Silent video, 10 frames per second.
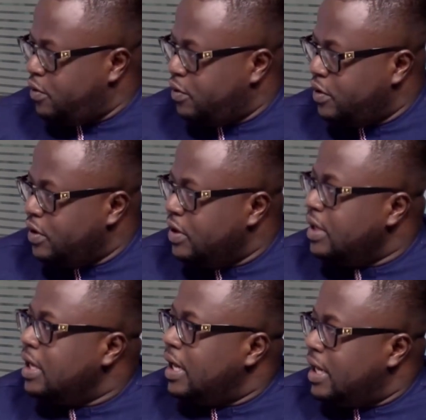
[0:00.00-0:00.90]
he was in the US
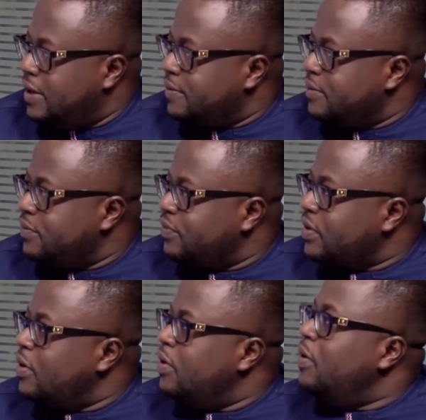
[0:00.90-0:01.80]
because I was also in the US. I
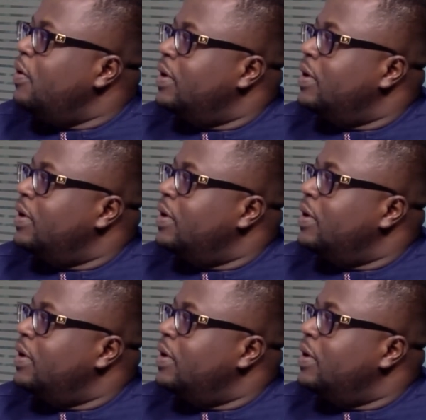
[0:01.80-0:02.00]
remember very well.